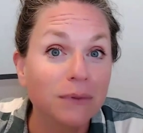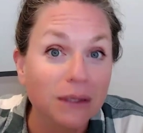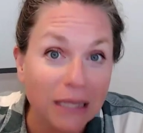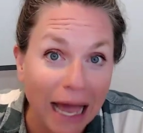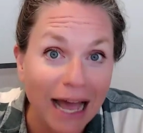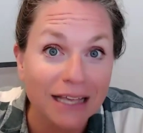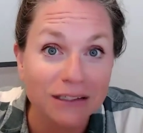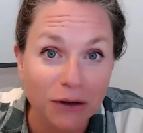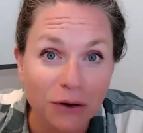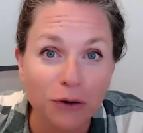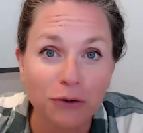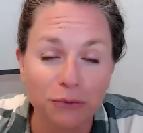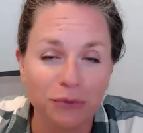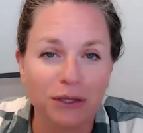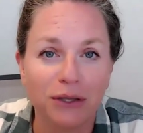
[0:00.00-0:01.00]
has a
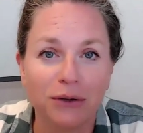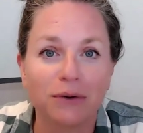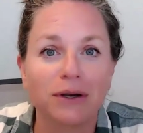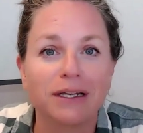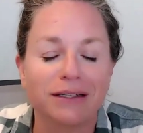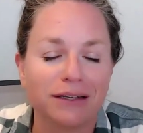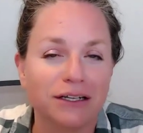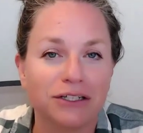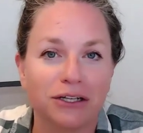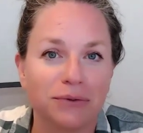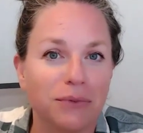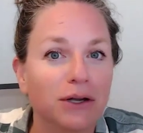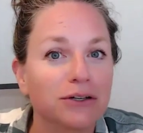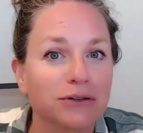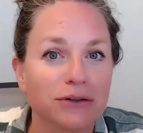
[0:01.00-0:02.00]
home in the orientation
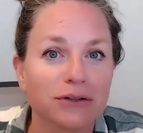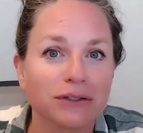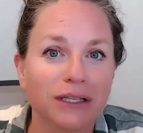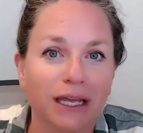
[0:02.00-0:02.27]
module.